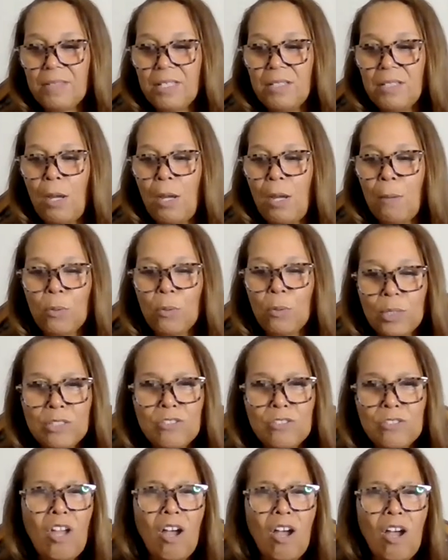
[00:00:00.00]
number
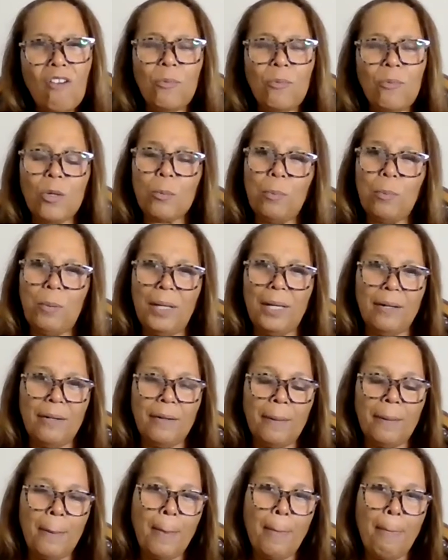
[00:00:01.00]
one sophomore
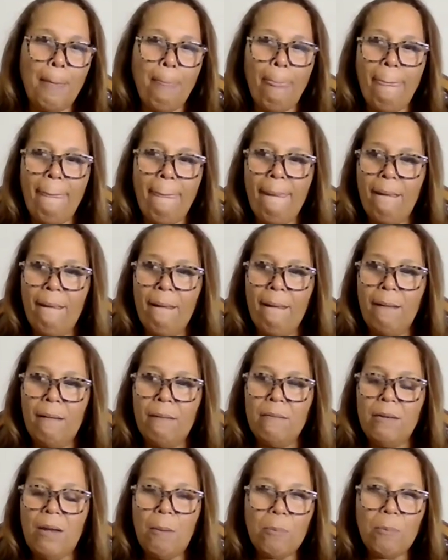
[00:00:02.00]
player,
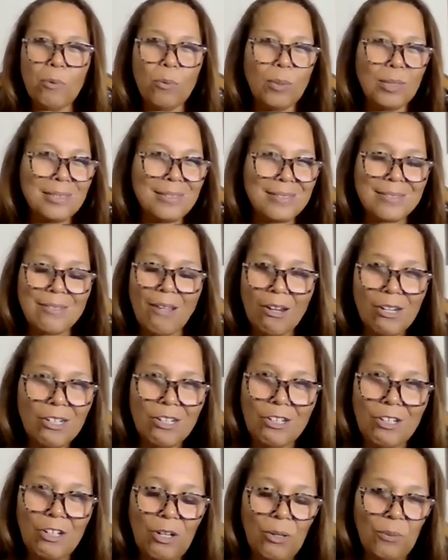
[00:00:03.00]
number one
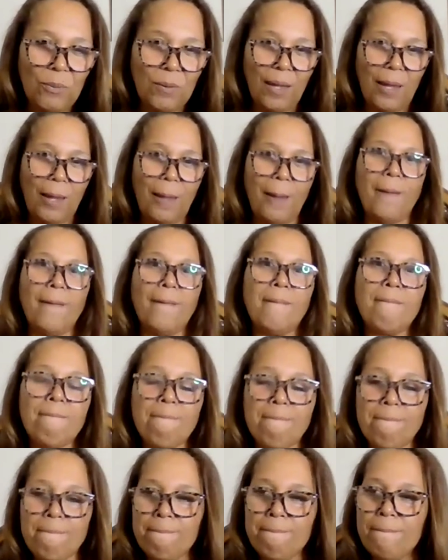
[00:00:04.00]
soccer goalie,
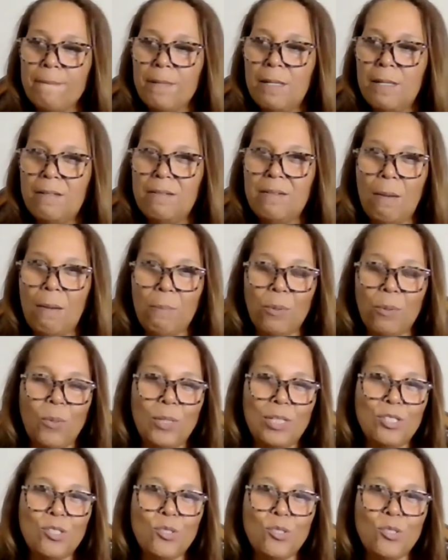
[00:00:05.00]
number one